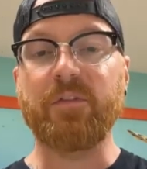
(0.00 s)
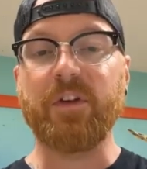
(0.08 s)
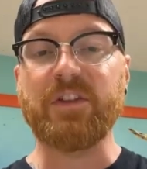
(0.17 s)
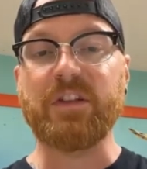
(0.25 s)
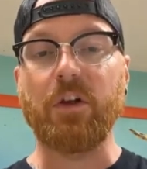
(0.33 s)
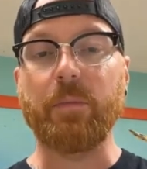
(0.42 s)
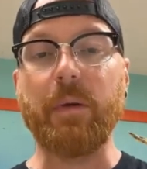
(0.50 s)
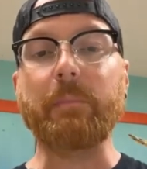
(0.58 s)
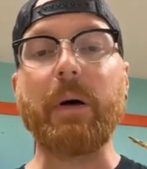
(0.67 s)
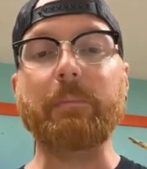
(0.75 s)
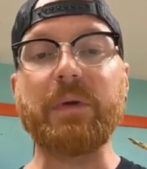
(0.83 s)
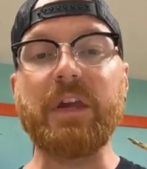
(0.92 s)
If it's a little
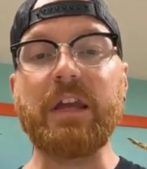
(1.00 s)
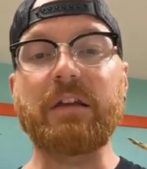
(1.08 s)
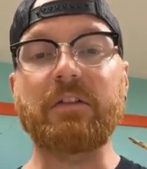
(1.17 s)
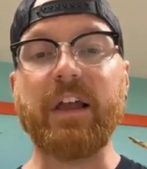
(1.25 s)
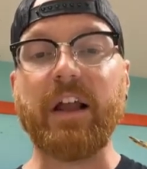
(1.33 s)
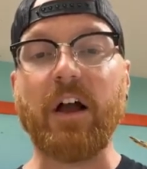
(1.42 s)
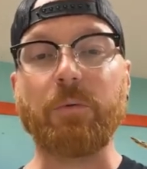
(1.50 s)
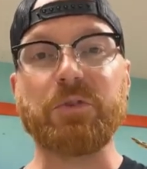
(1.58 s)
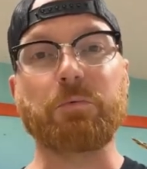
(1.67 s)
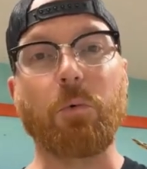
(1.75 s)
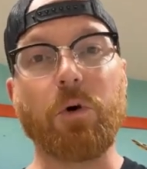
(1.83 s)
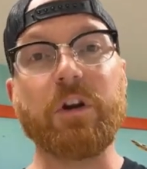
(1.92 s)
bit bumpy, like
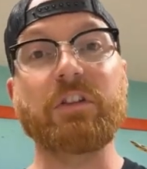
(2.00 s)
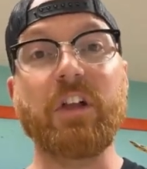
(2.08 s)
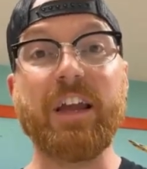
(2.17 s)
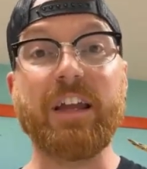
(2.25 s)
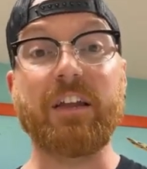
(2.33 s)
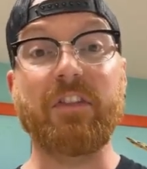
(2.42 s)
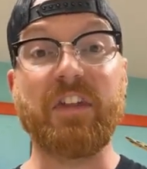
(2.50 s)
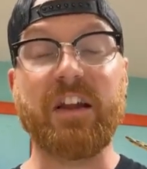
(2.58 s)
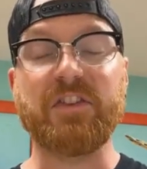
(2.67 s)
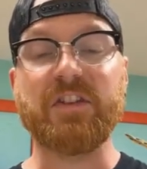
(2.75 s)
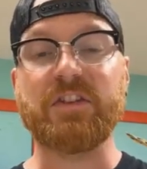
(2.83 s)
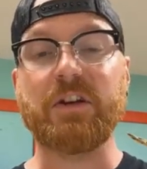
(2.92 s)
almost warty-like,
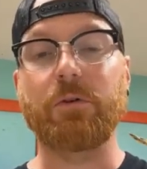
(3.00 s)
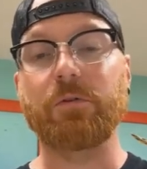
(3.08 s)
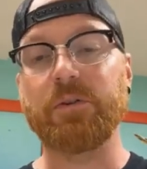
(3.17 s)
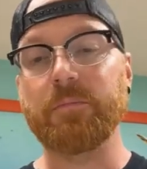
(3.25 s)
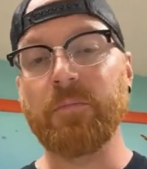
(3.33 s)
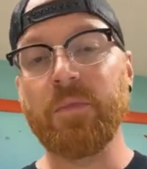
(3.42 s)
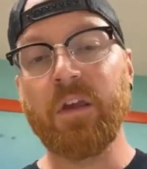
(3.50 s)
then it's a toad.